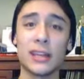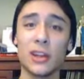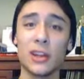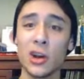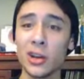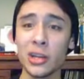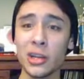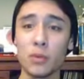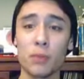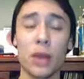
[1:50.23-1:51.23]
and there aren't
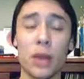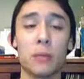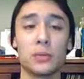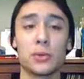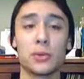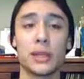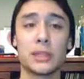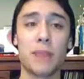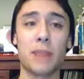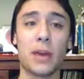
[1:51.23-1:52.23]
any more problems with
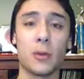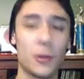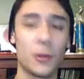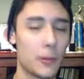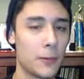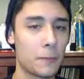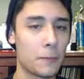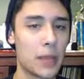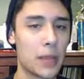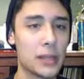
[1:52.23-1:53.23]
this battle.
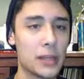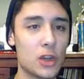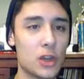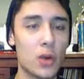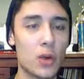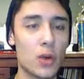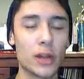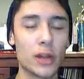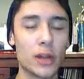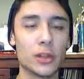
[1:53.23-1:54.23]
I don't want to
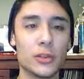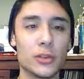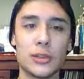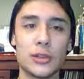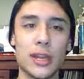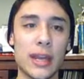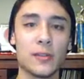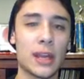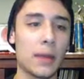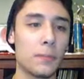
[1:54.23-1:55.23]
lose due to
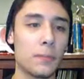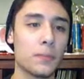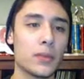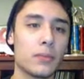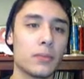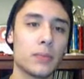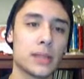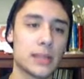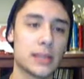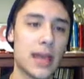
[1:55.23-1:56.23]
inactivity again,
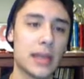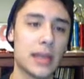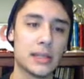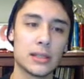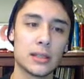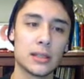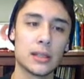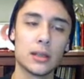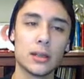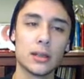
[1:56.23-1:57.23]
because that is
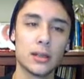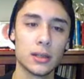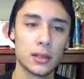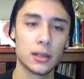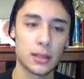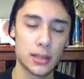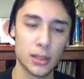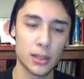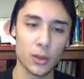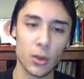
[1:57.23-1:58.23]

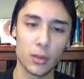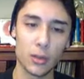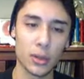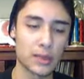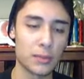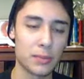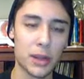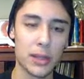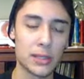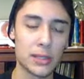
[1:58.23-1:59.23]
such a horrible
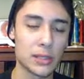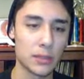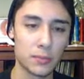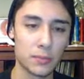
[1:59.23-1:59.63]
experience.